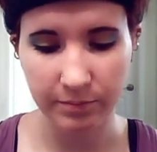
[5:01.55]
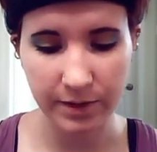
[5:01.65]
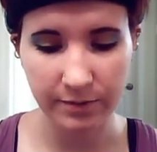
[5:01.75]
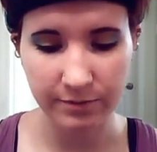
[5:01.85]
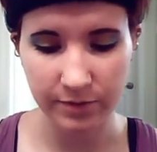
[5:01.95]

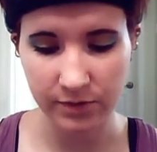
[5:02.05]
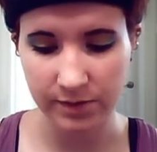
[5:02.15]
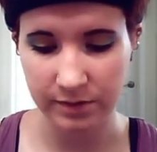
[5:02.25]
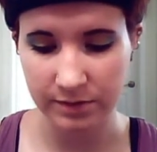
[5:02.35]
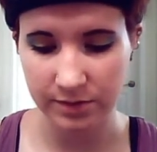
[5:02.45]
by the
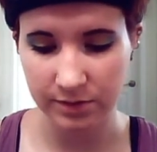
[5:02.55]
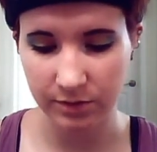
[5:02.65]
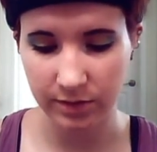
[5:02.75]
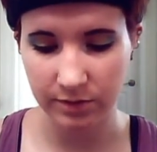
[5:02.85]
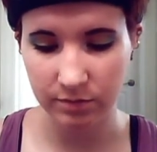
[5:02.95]
falsies,
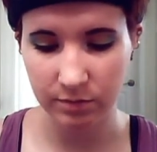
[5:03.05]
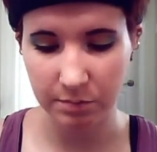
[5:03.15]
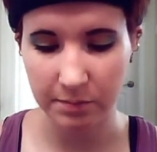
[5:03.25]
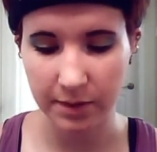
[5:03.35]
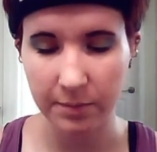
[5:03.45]
so I do
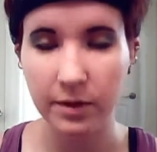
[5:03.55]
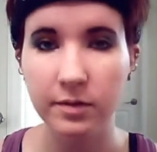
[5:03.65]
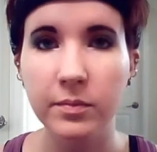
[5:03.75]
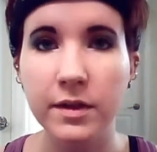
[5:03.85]
my bottom